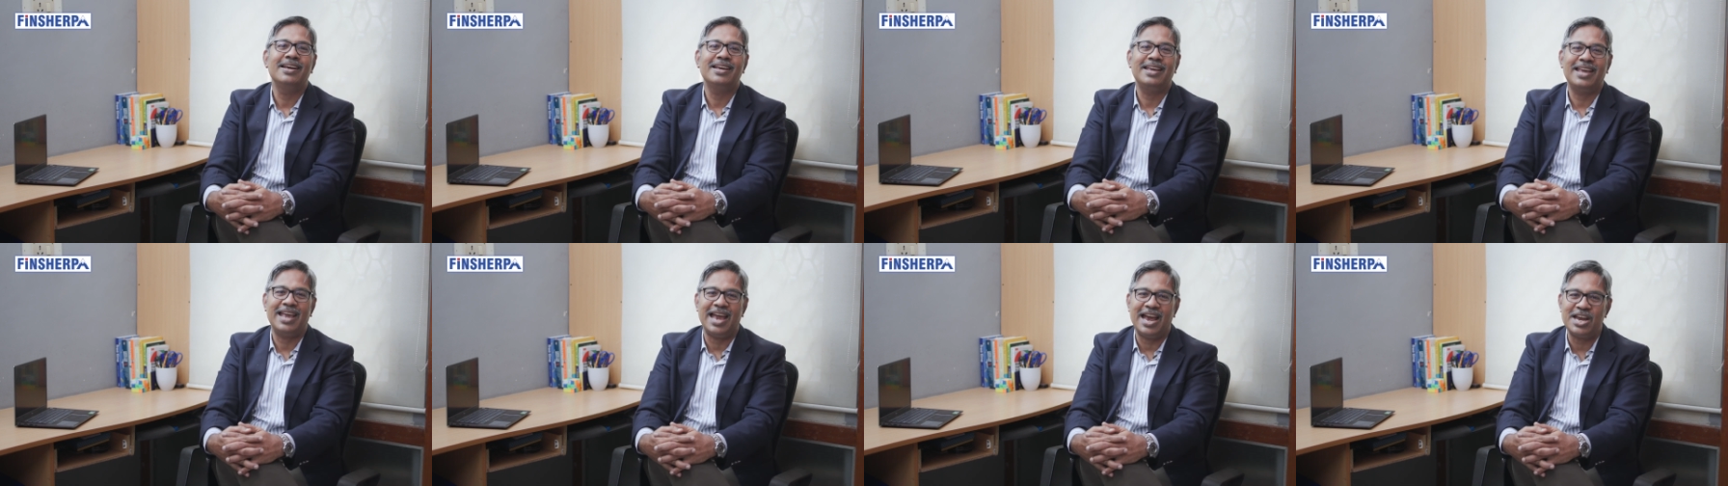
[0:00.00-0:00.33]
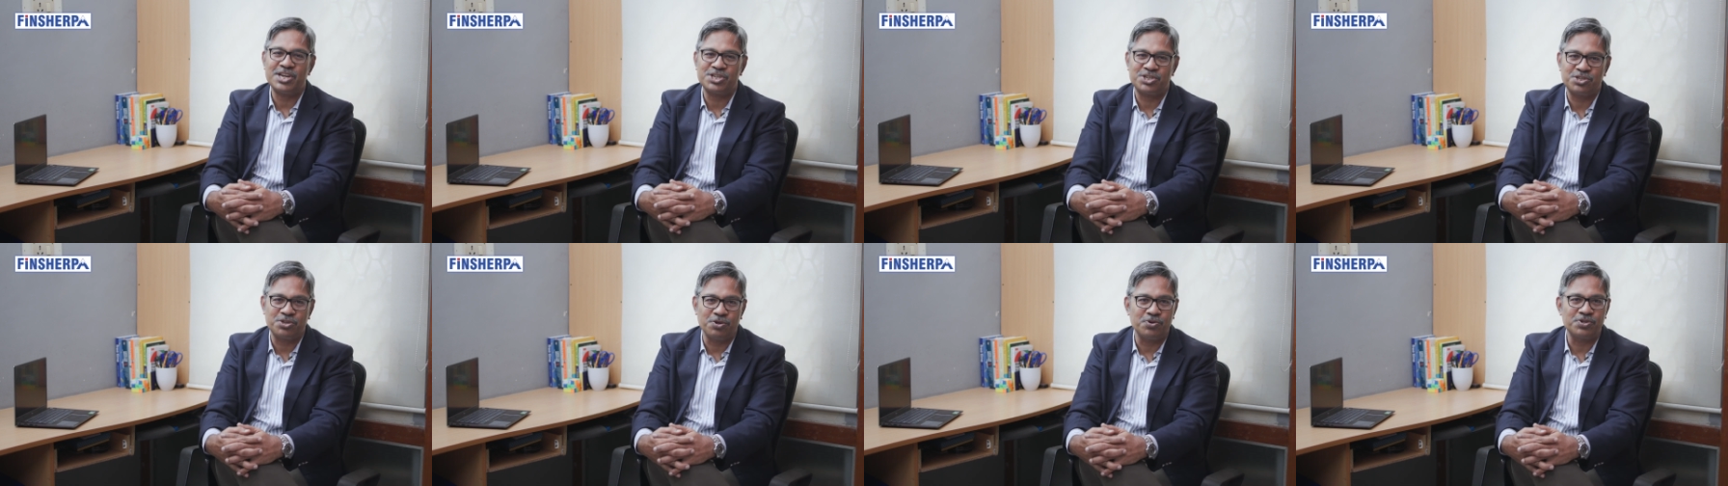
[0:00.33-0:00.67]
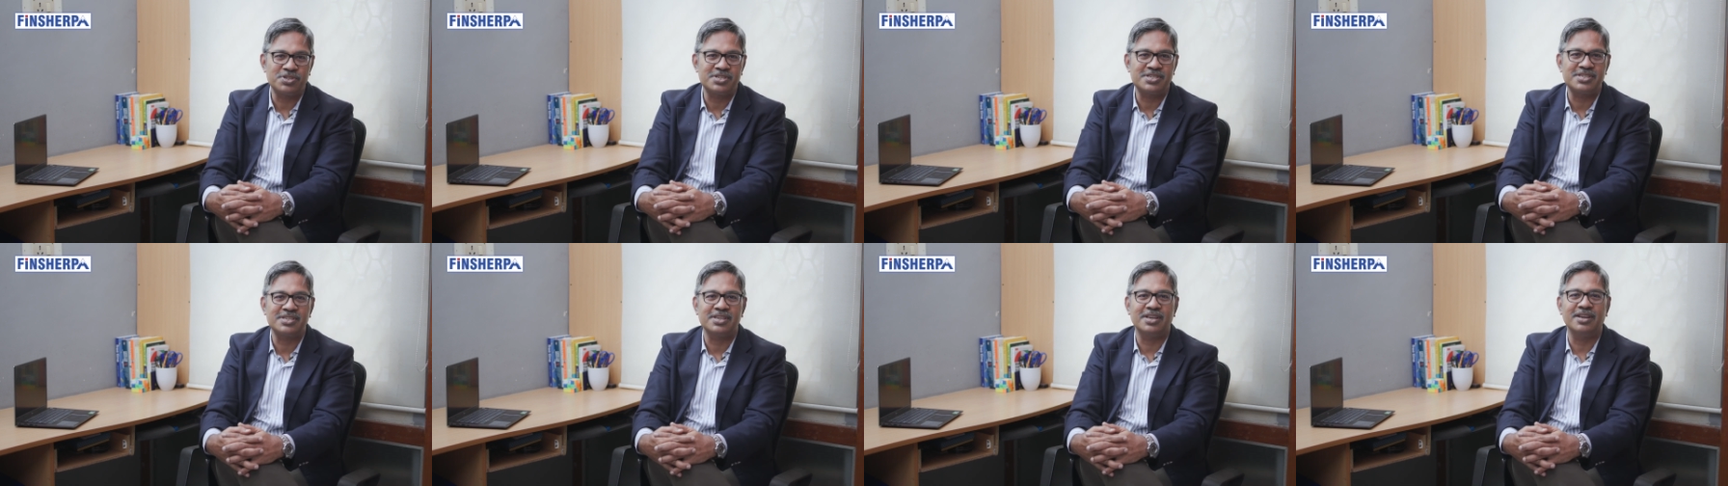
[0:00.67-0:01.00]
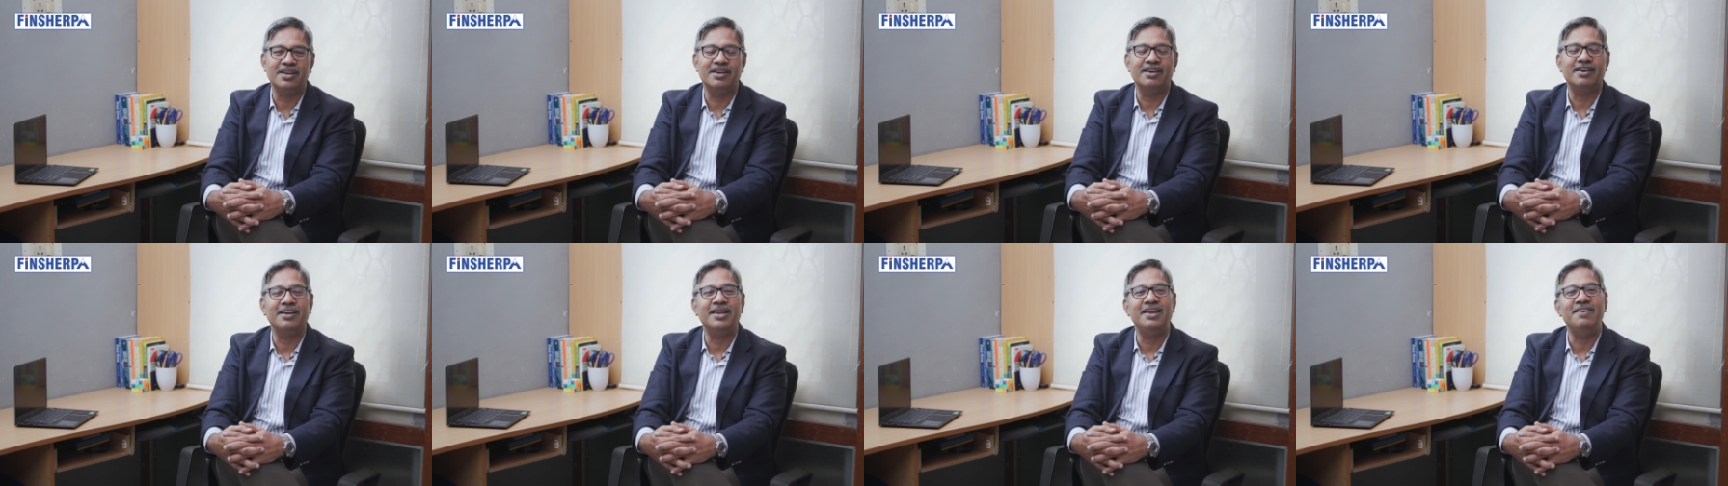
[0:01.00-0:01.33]
cash those
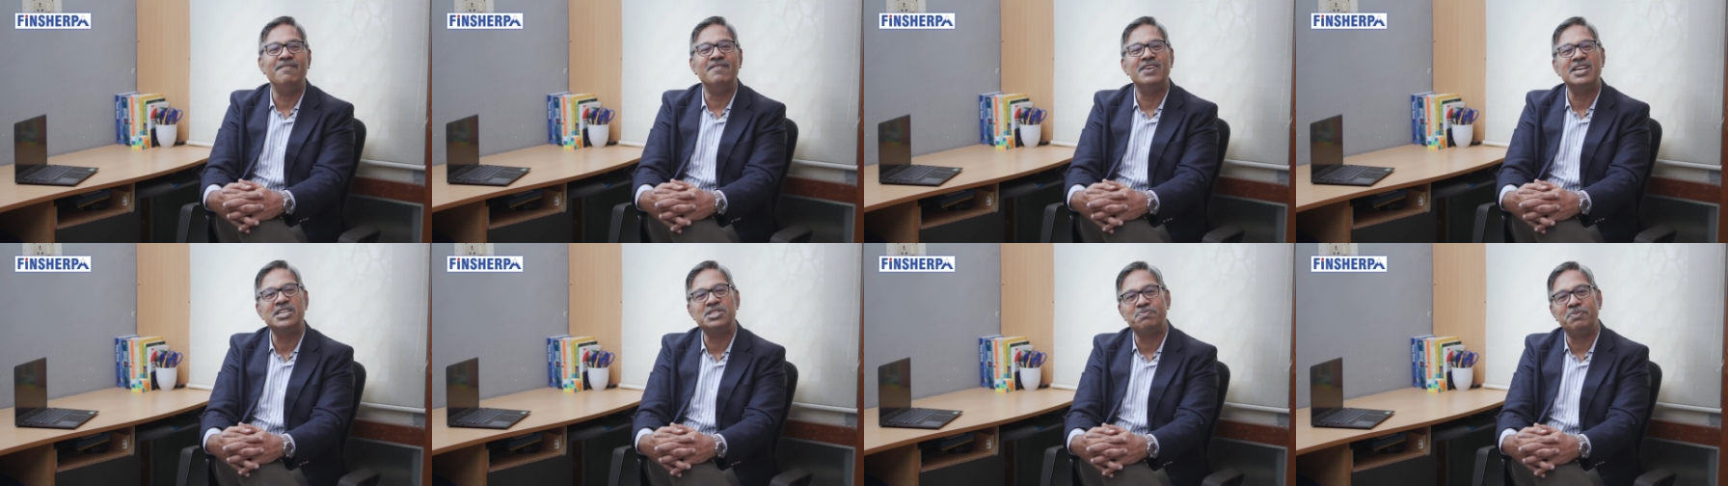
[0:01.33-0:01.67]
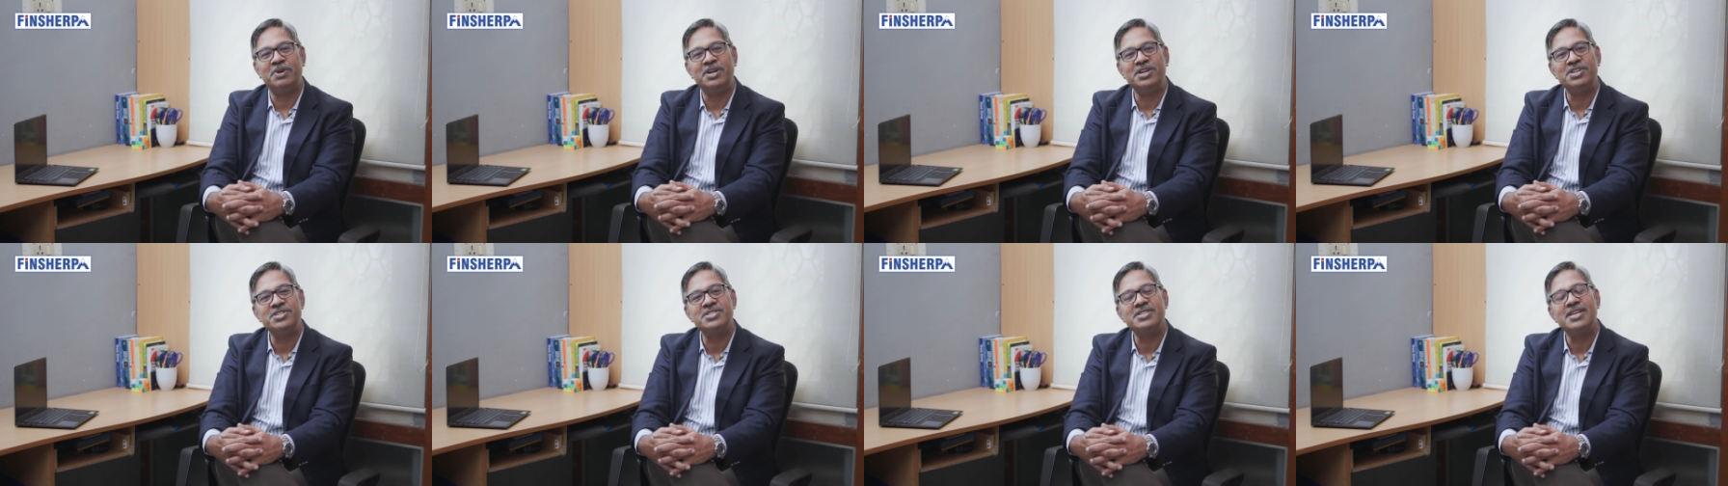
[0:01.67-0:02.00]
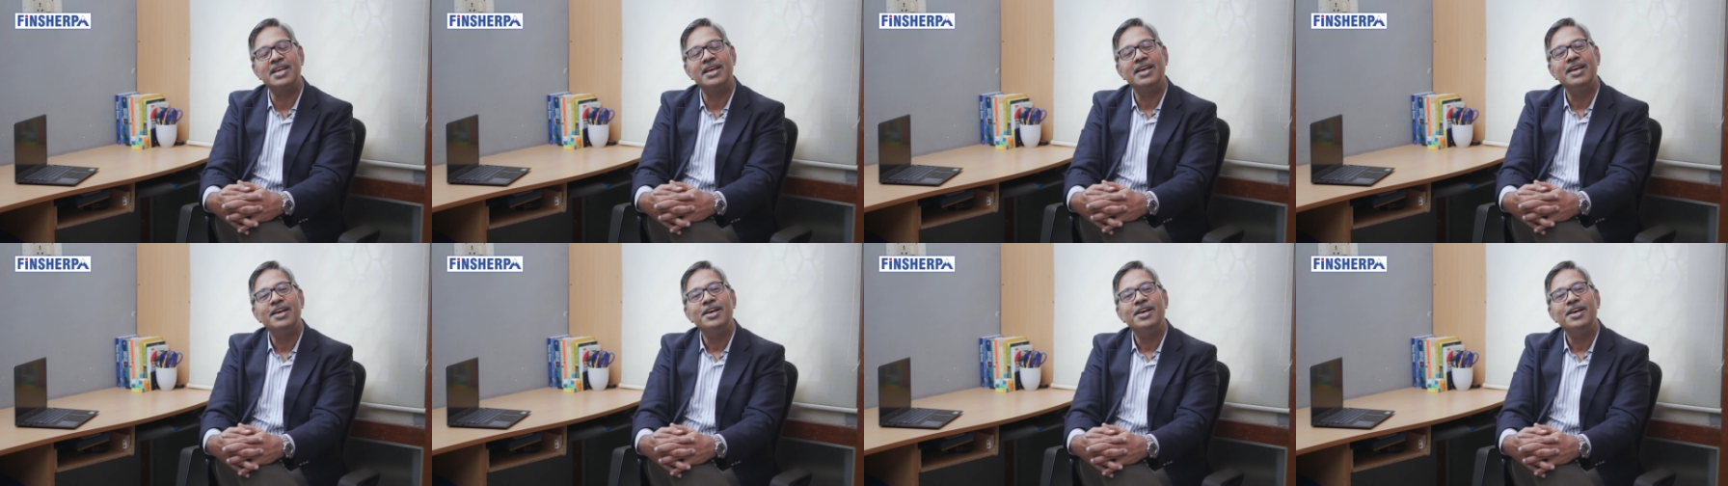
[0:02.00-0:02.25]
investments